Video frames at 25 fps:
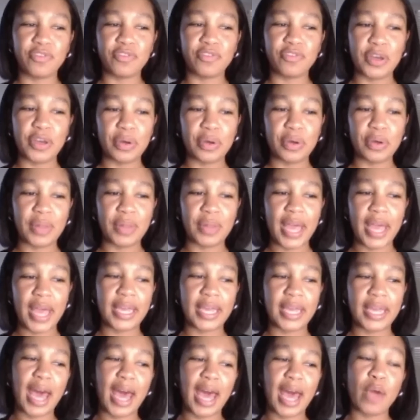feel
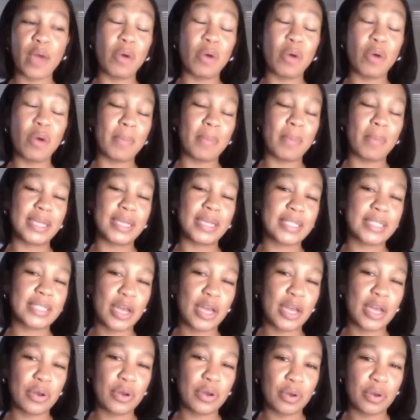like I want my
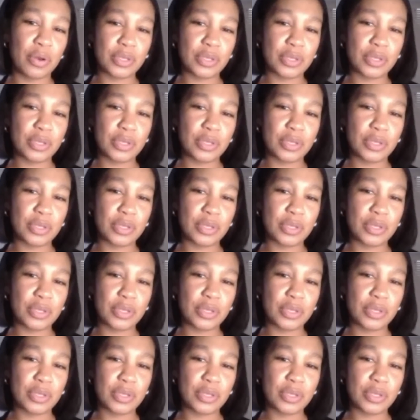son